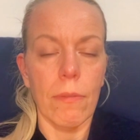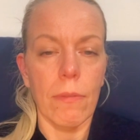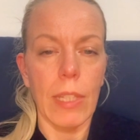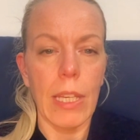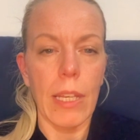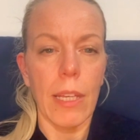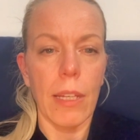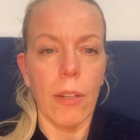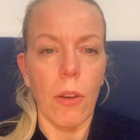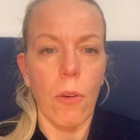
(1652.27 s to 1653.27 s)

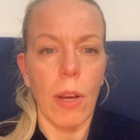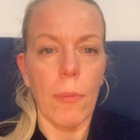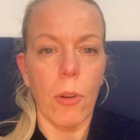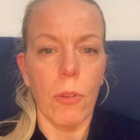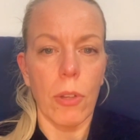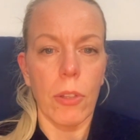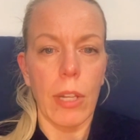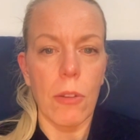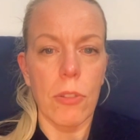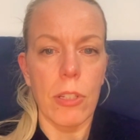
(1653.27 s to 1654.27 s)
Yeah, no, I'm going to go
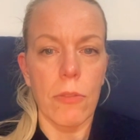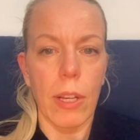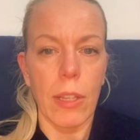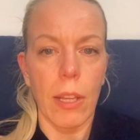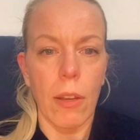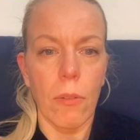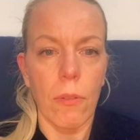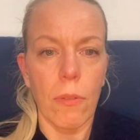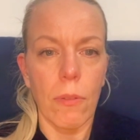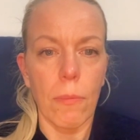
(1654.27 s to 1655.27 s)
downstairs right now,
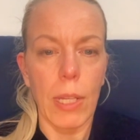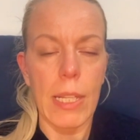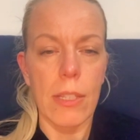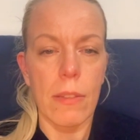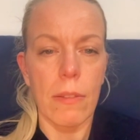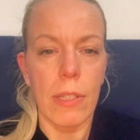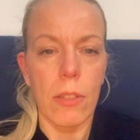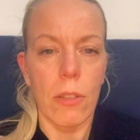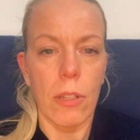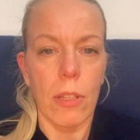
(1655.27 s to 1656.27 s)
but it's
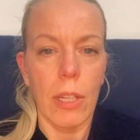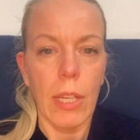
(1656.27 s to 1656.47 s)
good.